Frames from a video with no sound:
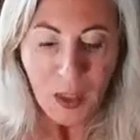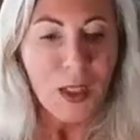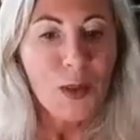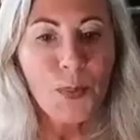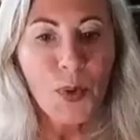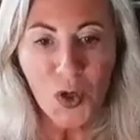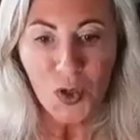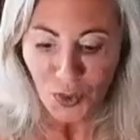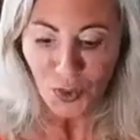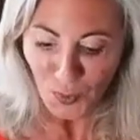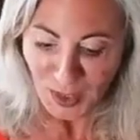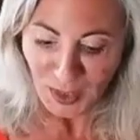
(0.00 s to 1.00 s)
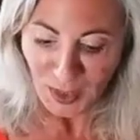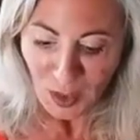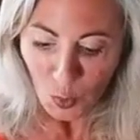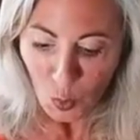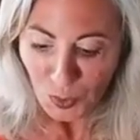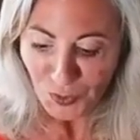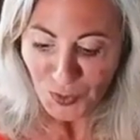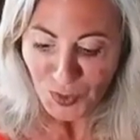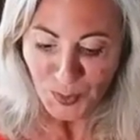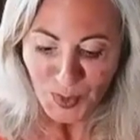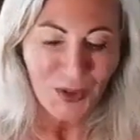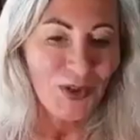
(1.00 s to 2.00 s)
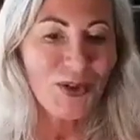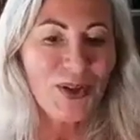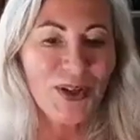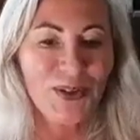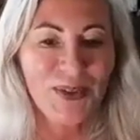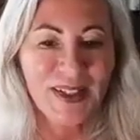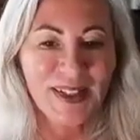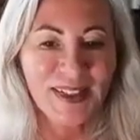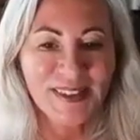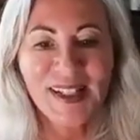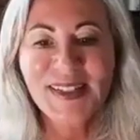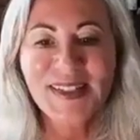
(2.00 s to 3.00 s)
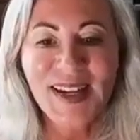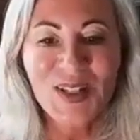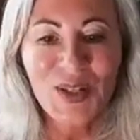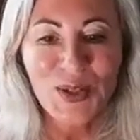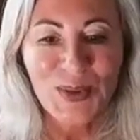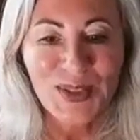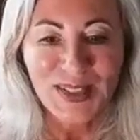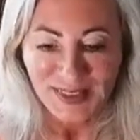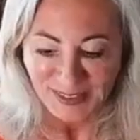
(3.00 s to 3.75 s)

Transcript: In part 3, we'll do some tarot card readings. Stay tuned.